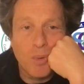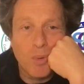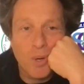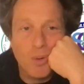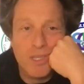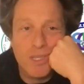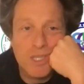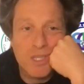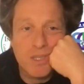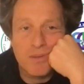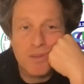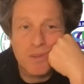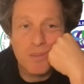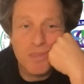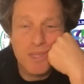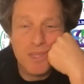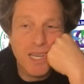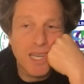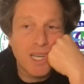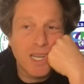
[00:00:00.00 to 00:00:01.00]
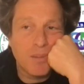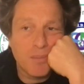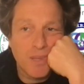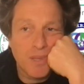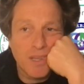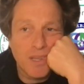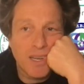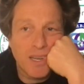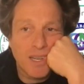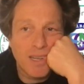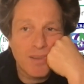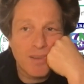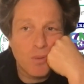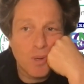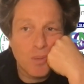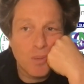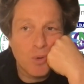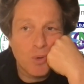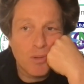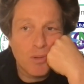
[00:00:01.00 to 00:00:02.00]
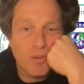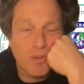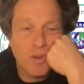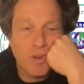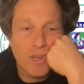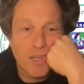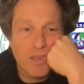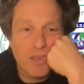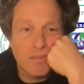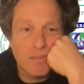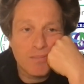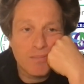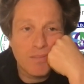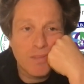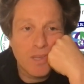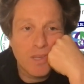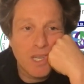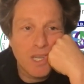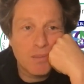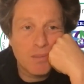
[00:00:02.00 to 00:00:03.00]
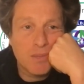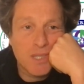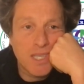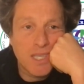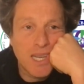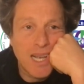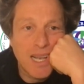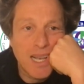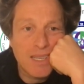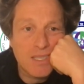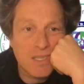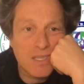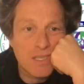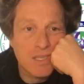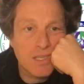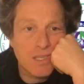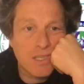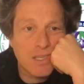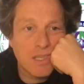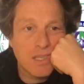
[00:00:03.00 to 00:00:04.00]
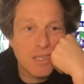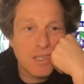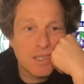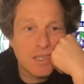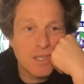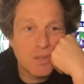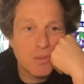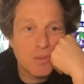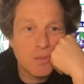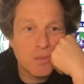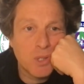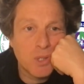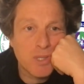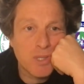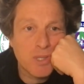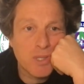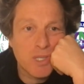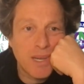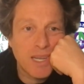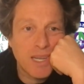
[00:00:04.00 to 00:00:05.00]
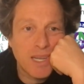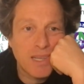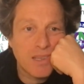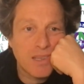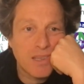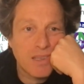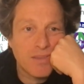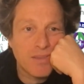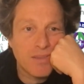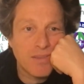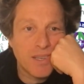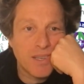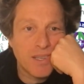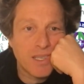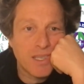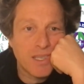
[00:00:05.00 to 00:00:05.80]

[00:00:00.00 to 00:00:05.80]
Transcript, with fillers: question from Zainab, and then I have one more for you. Um, she asked, would you expect that the fear